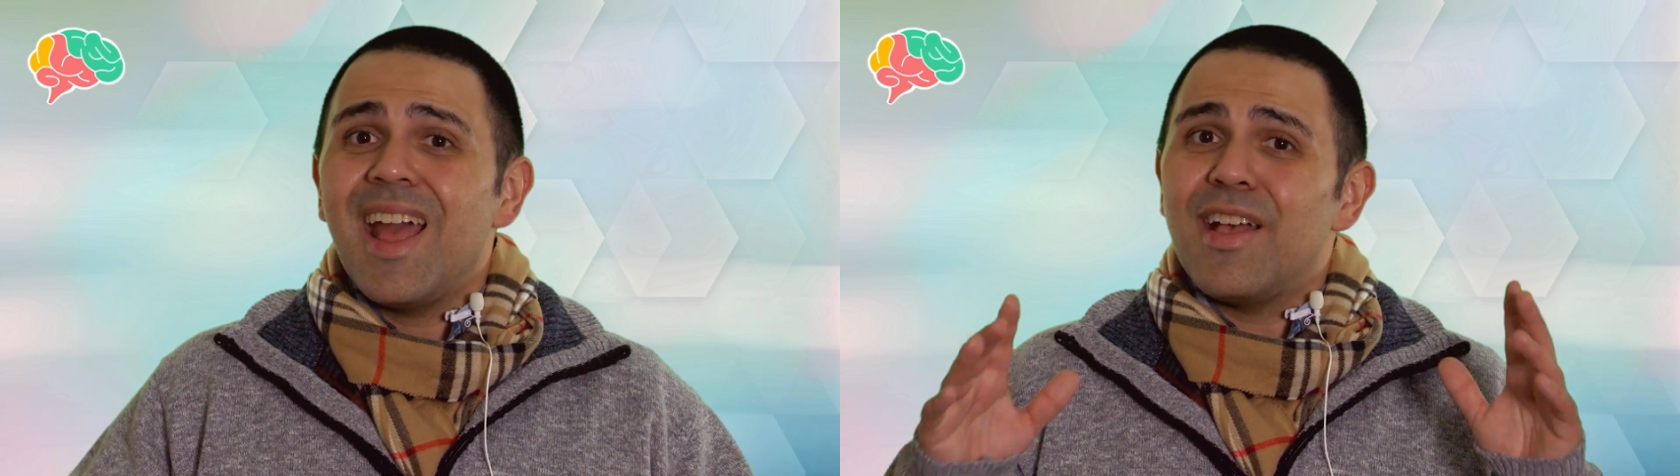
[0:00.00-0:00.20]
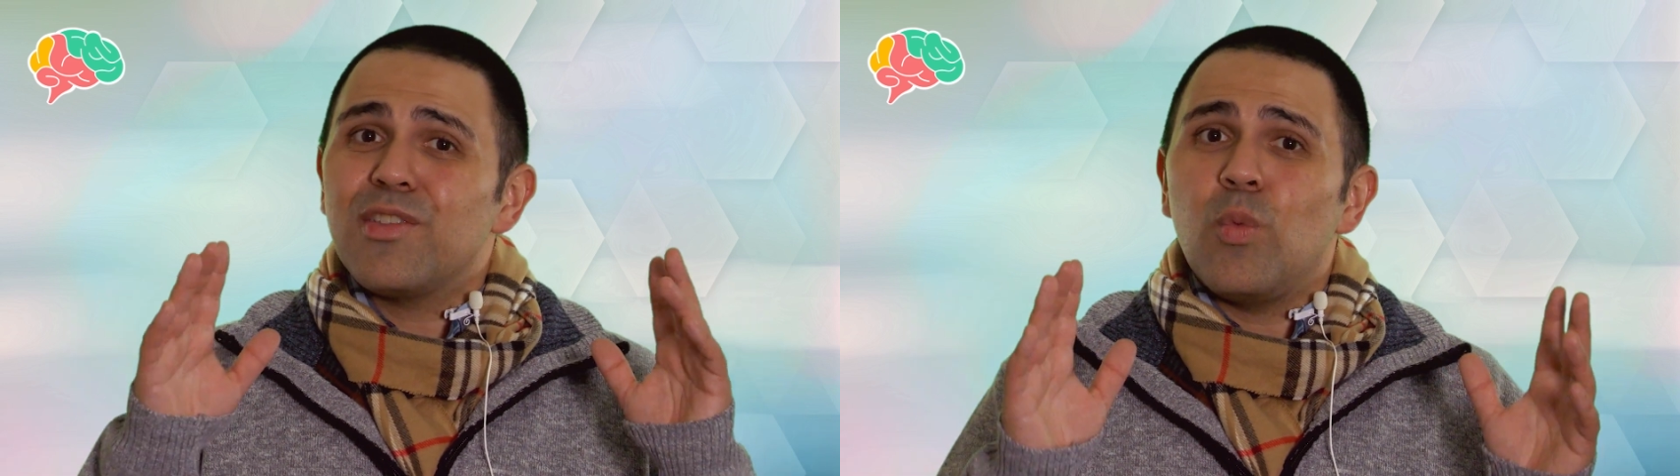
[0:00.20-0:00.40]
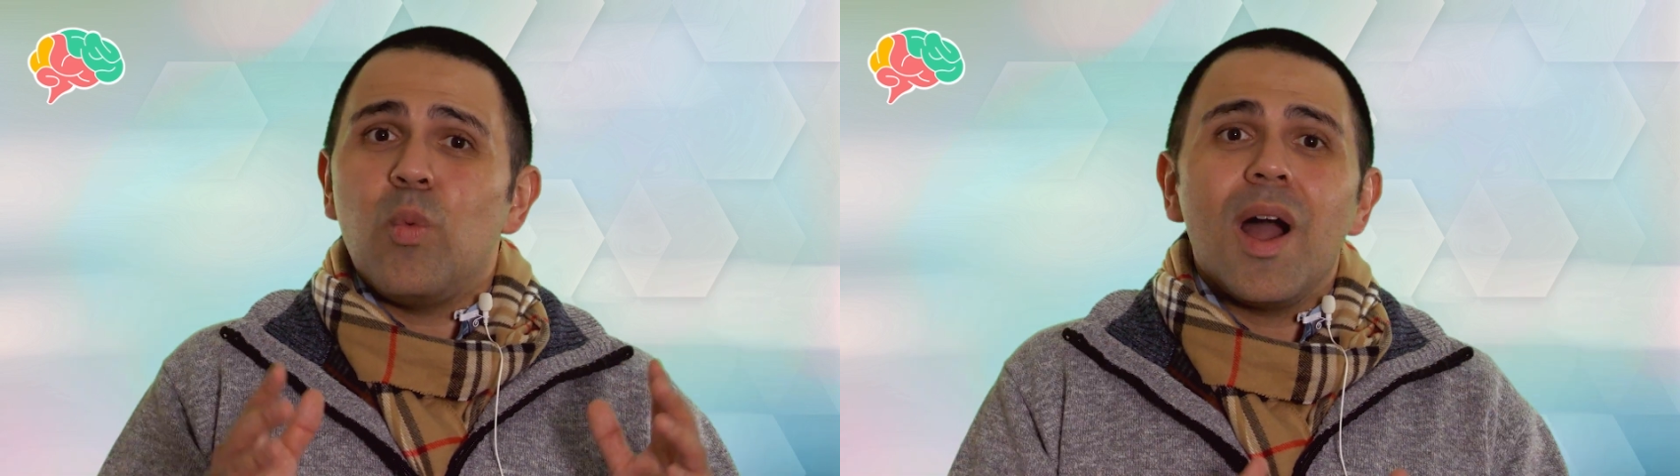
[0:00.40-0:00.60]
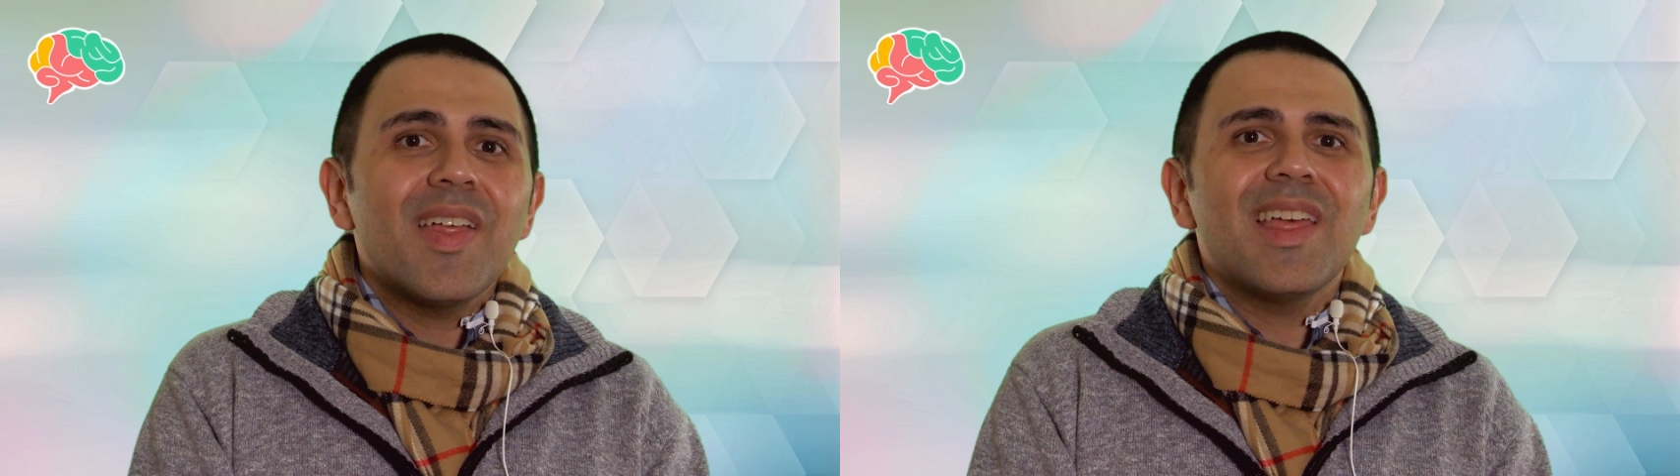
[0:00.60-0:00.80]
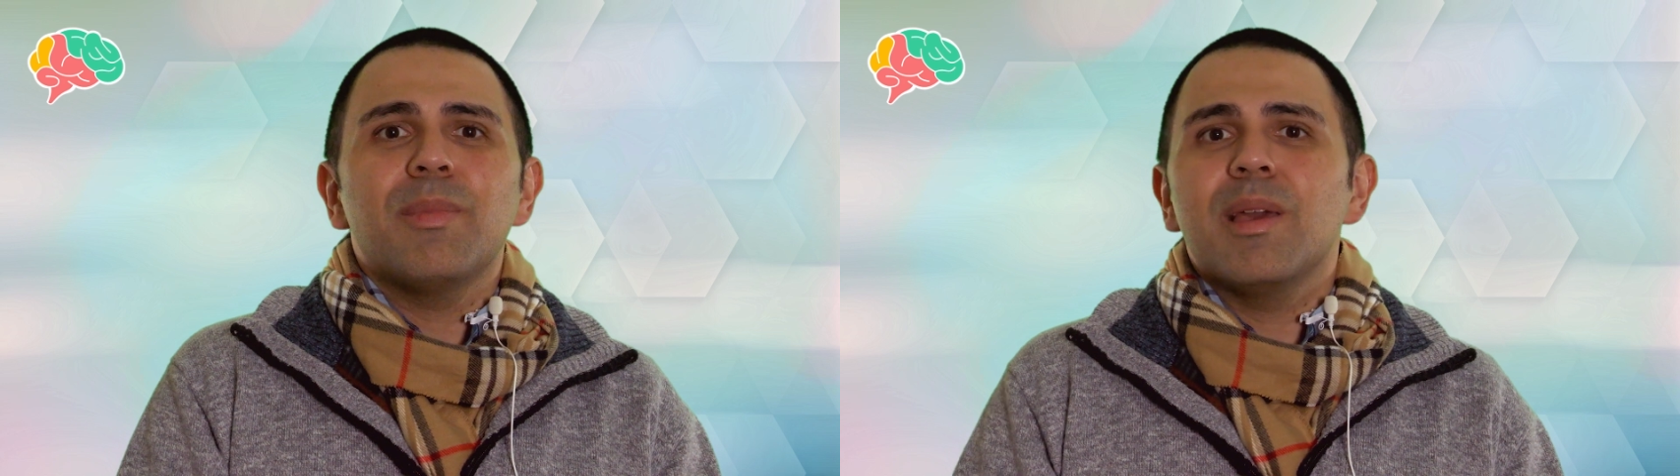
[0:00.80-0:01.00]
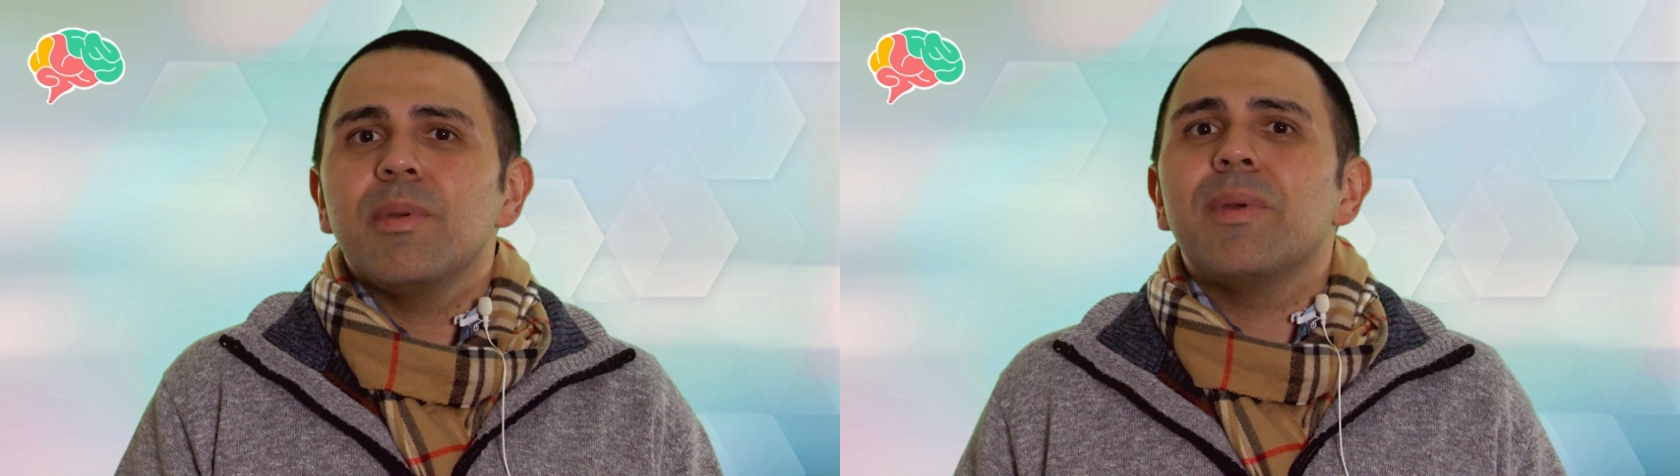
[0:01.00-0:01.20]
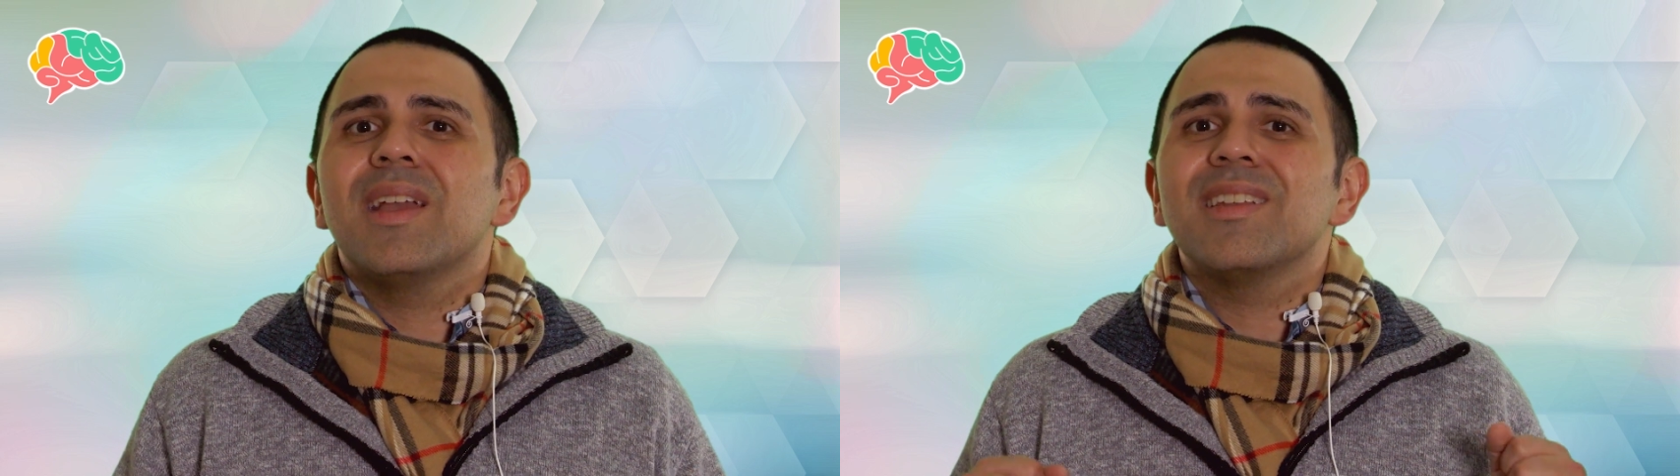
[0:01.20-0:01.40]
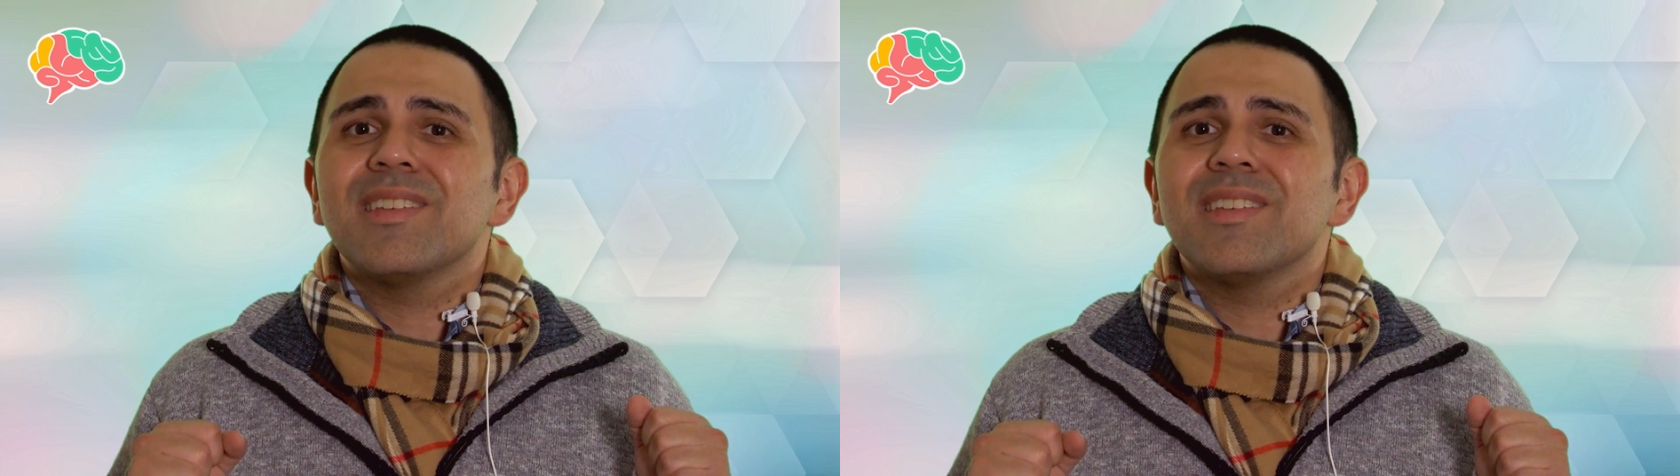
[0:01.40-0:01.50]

as to why they may be making